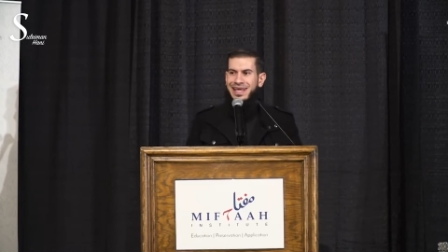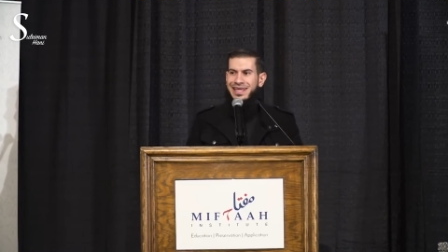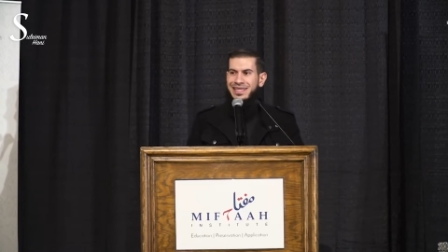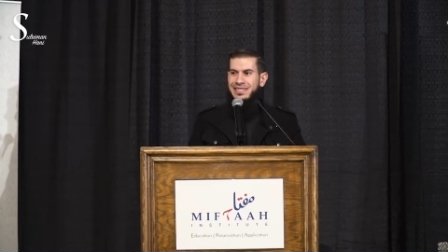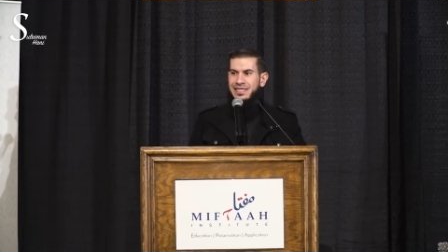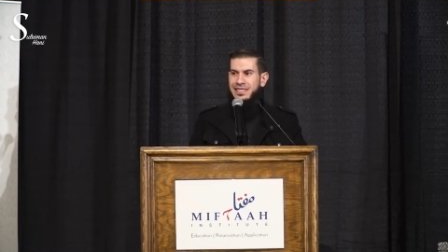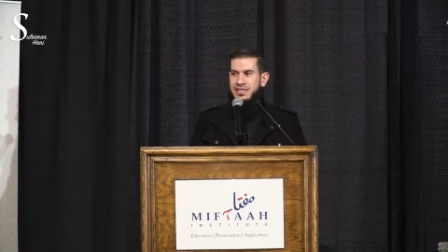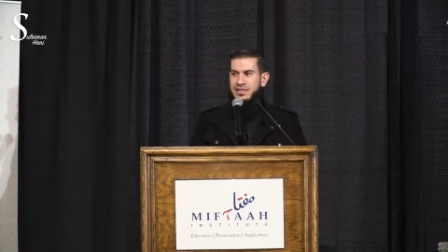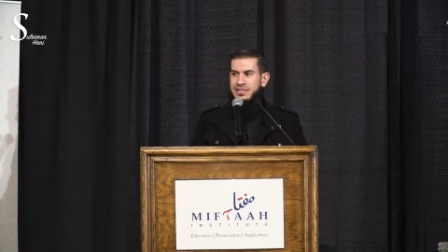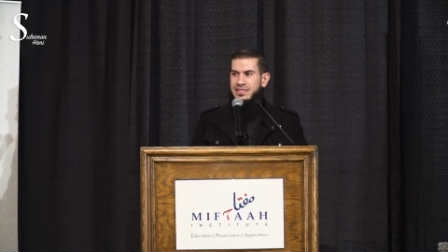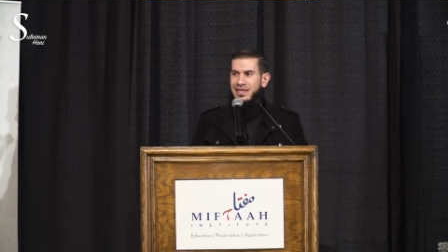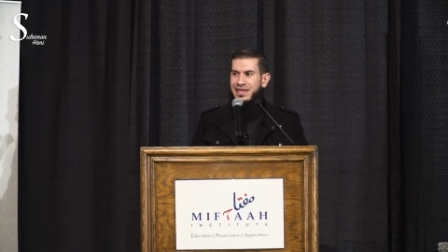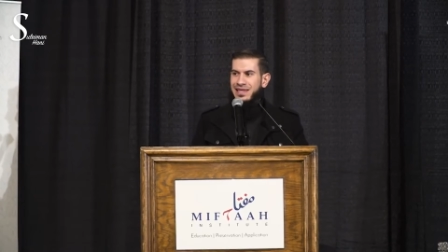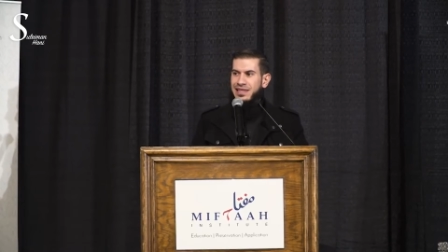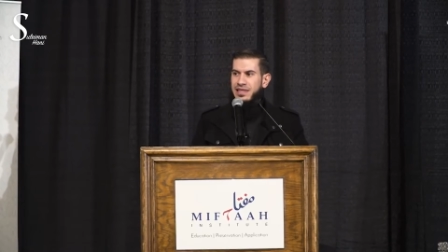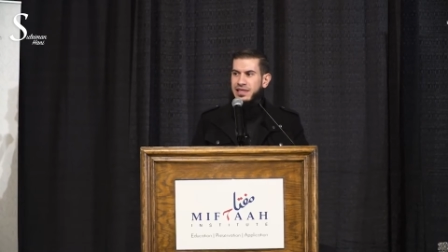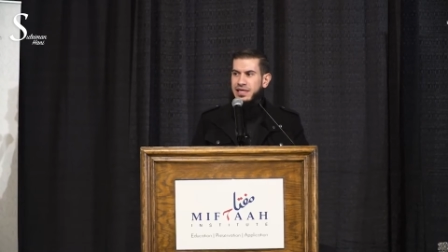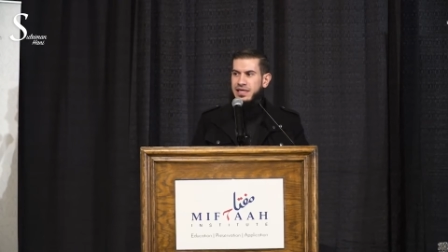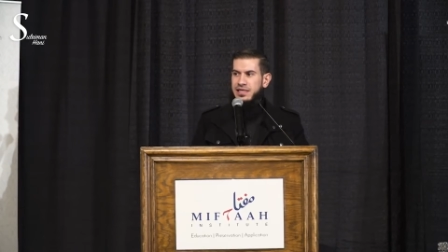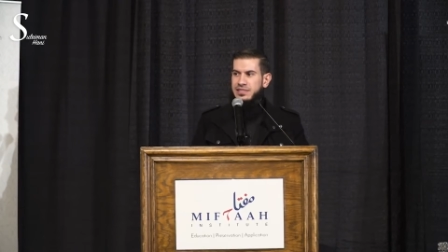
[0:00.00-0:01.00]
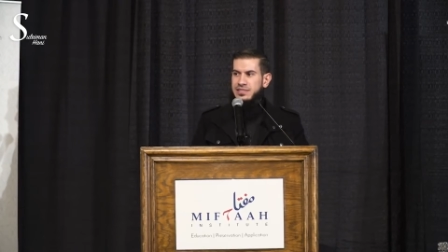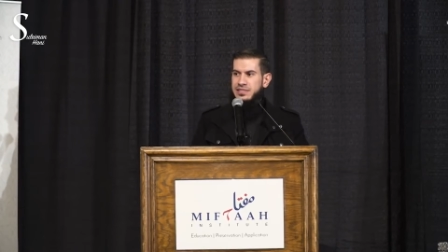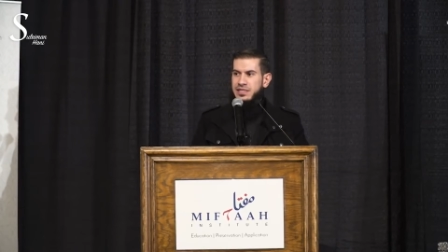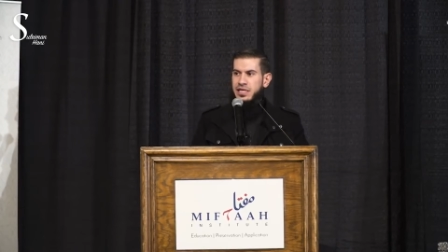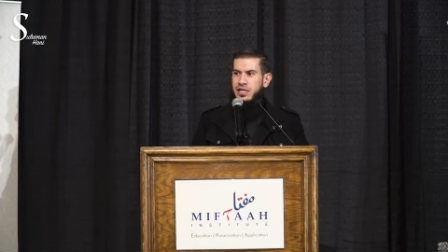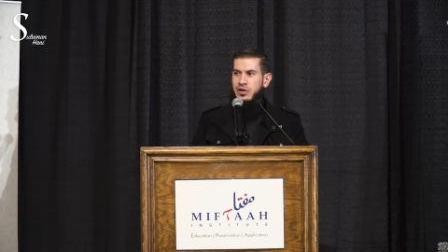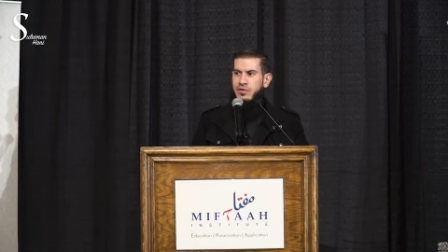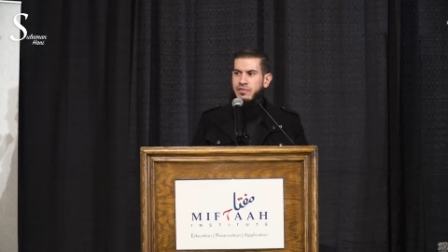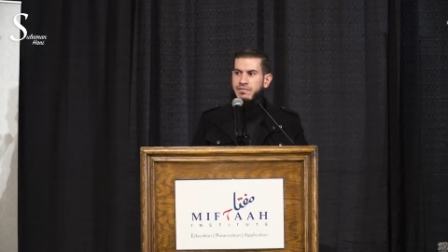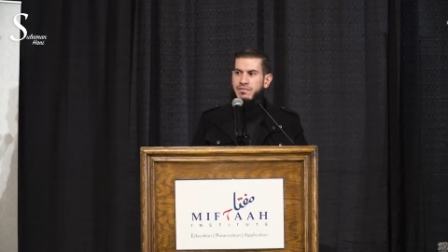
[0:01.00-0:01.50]
ideas and links
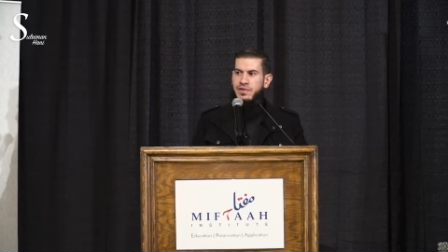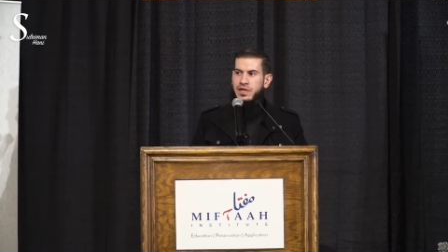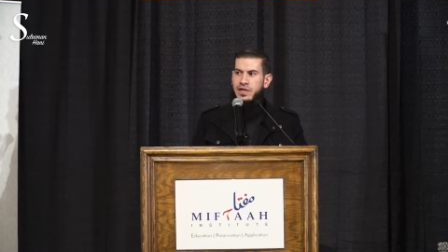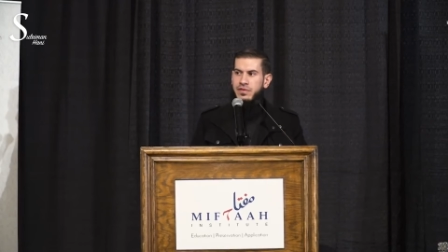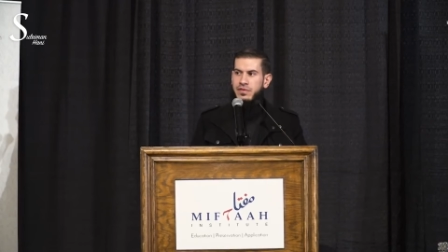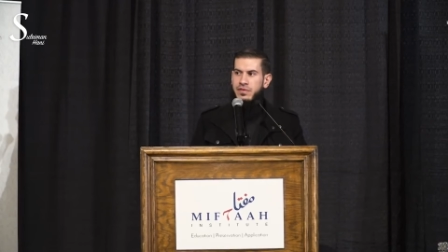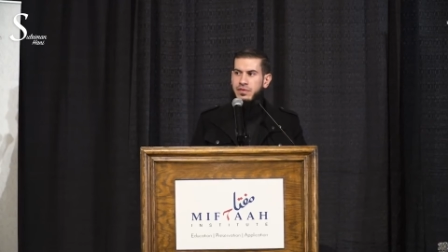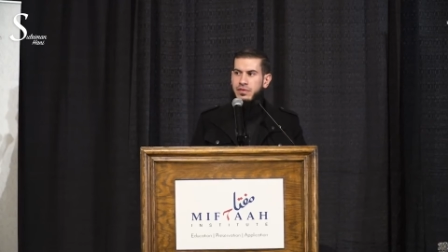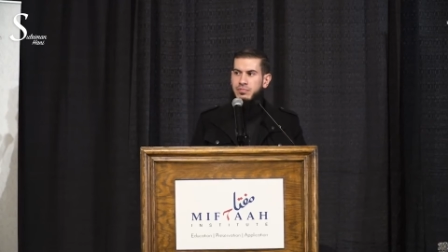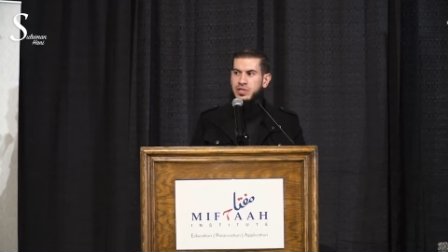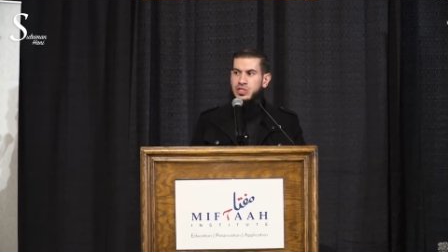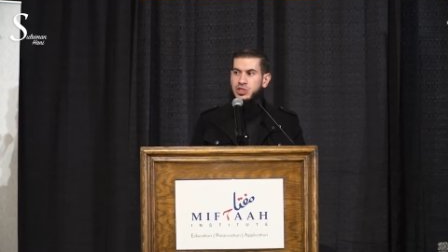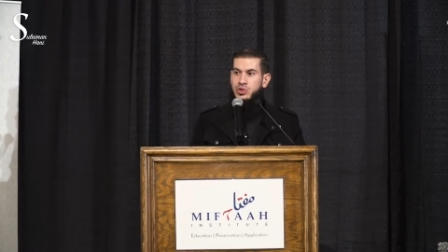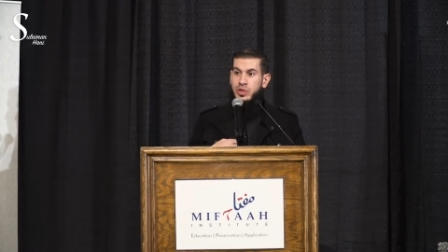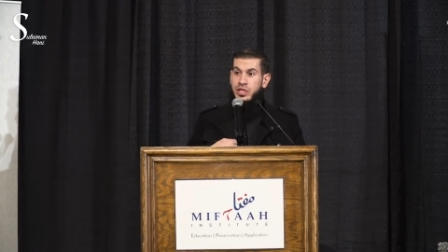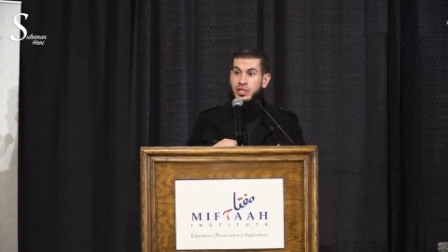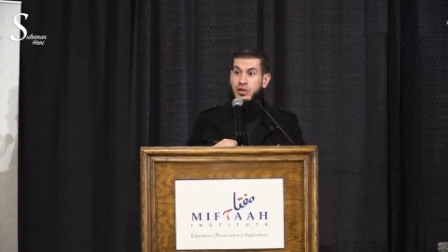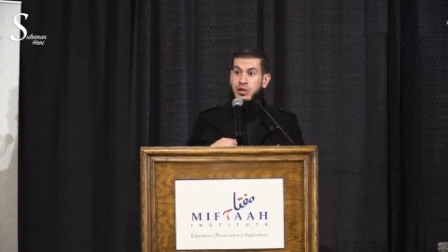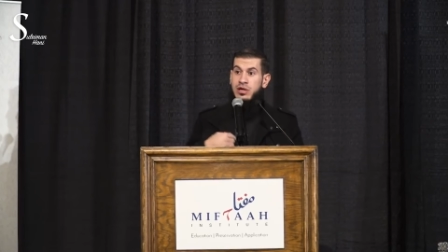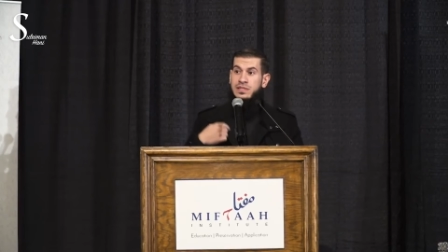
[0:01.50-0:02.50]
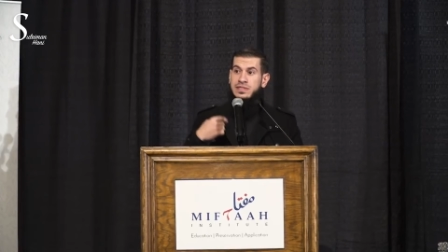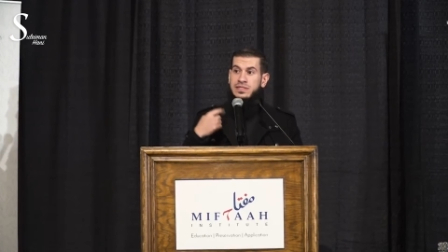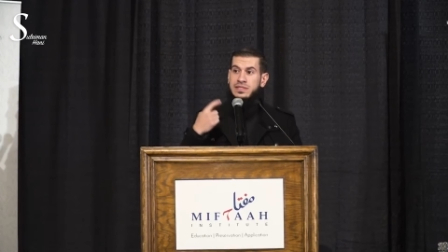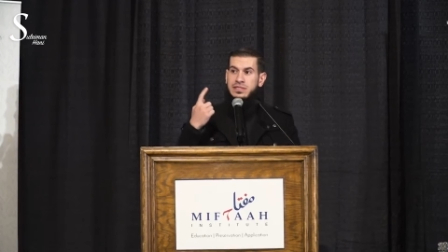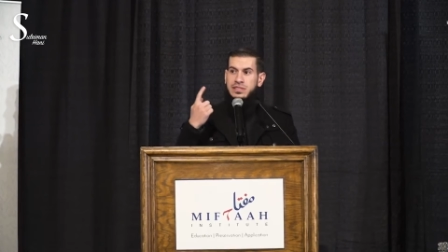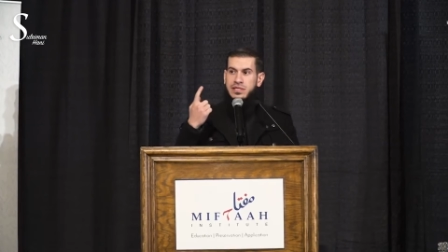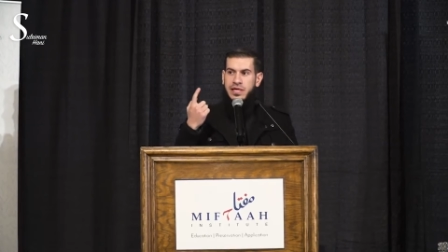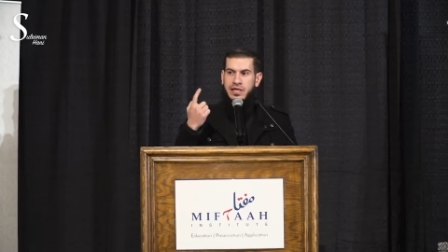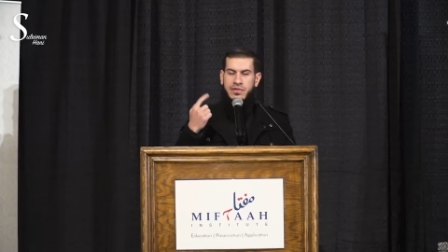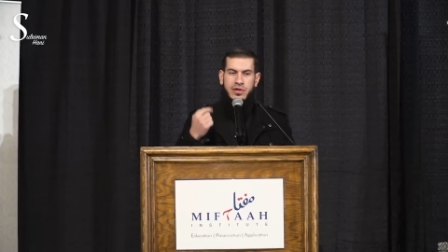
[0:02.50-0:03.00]
in our faith between
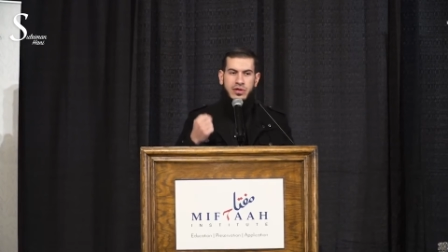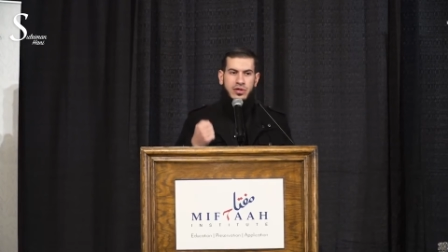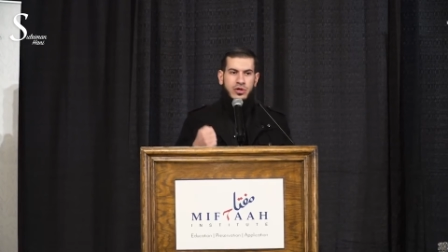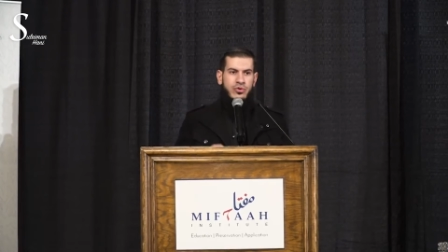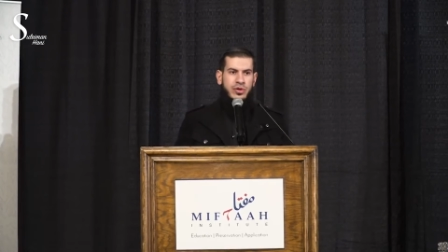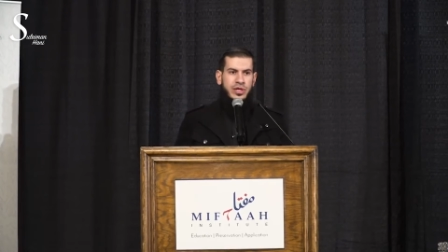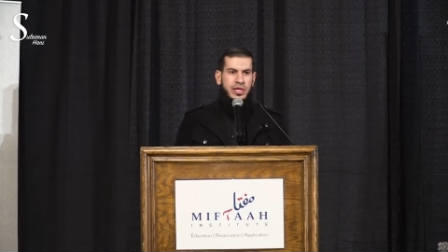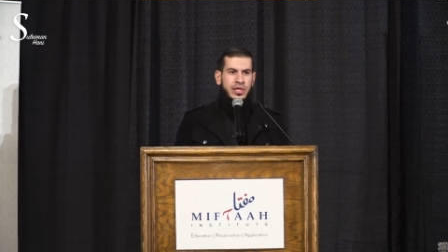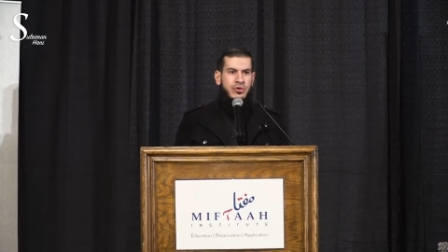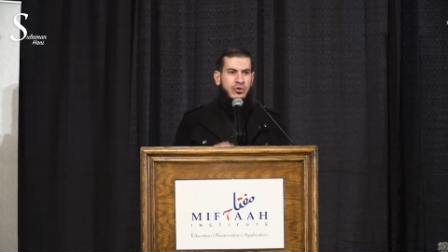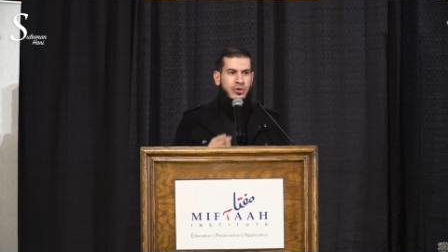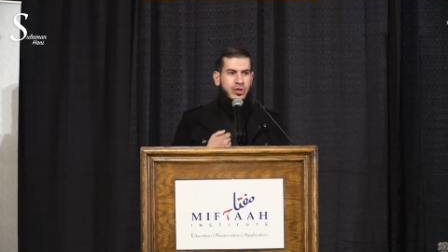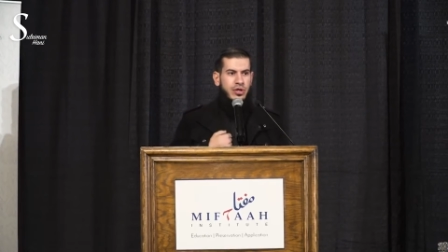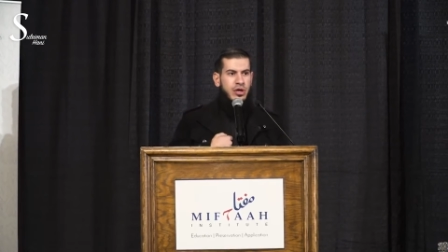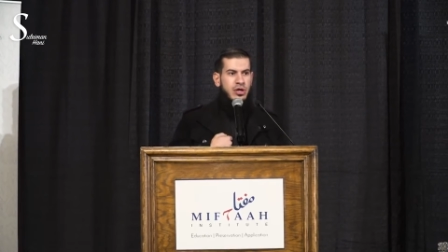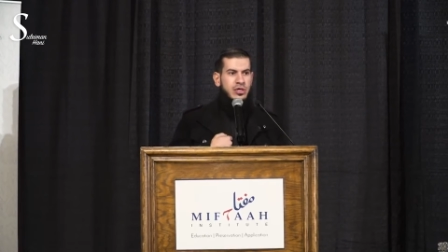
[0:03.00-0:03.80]
us and the Creator and